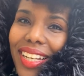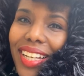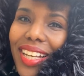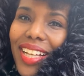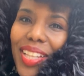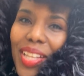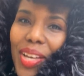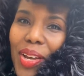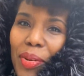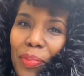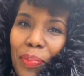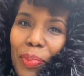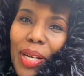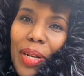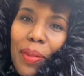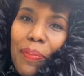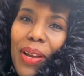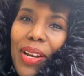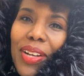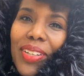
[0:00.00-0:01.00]
Hello,
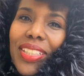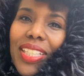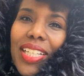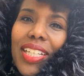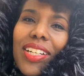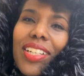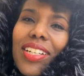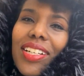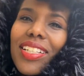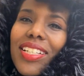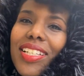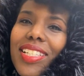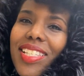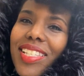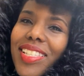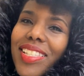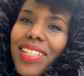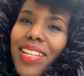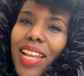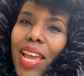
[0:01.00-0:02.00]
Pretty Paralegals.
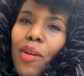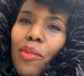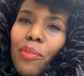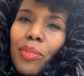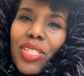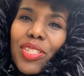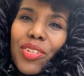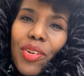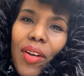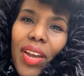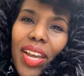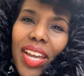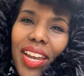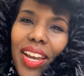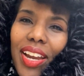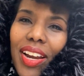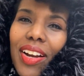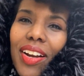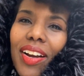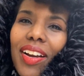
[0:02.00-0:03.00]
It's Naomi Joy
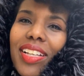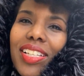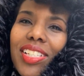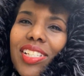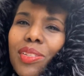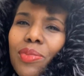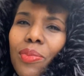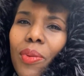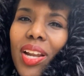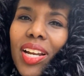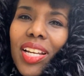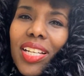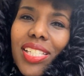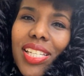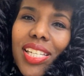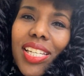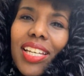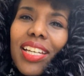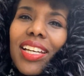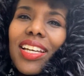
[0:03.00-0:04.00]
here. I just wanted
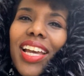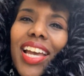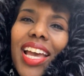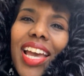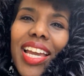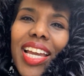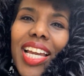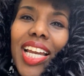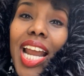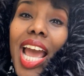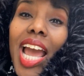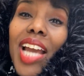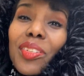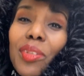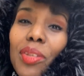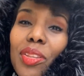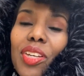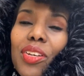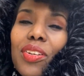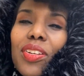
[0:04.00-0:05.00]
to connect
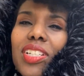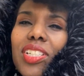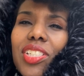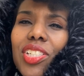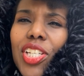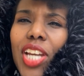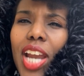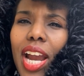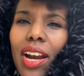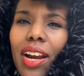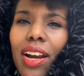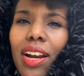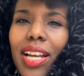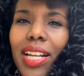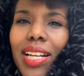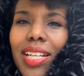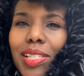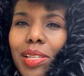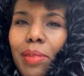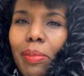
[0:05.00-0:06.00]
with you to share
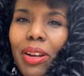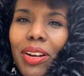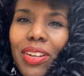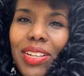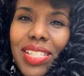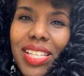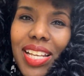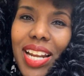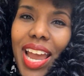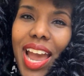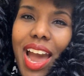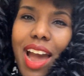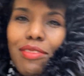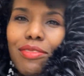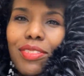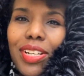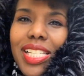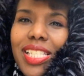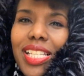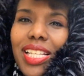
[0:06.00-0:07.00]
an experience that I had
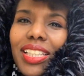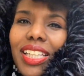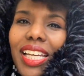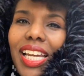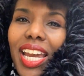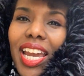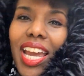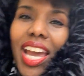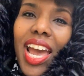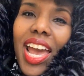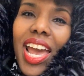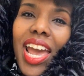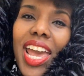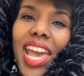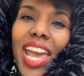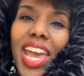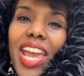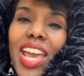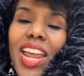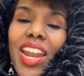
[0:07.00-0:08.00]
recently
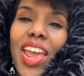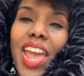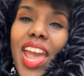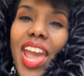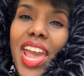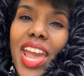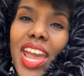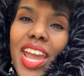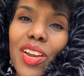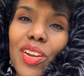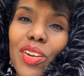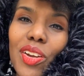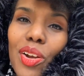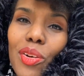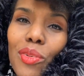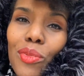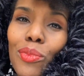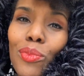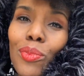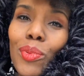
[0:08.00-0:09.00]
in a
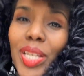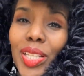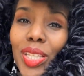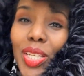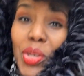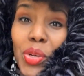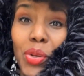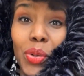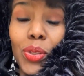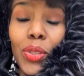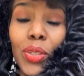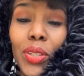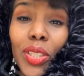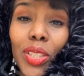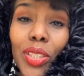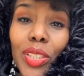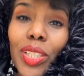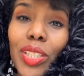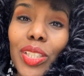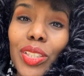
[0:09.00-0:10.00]
really
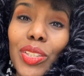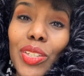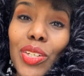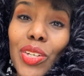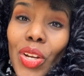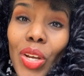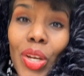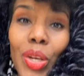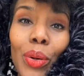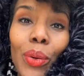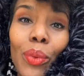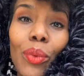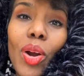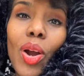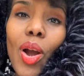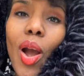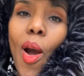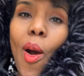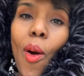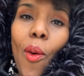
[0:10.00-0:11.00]
cool new
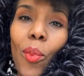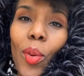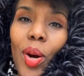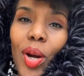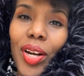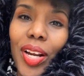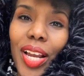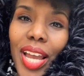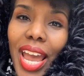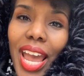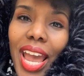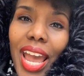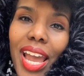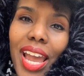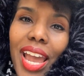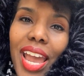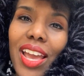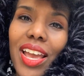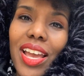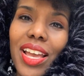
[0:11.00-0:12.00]

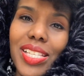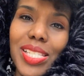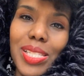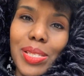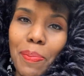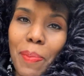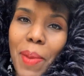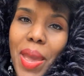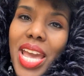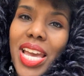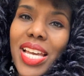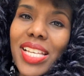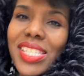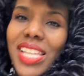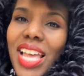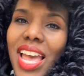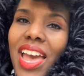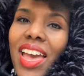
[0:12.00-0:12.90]
co-working space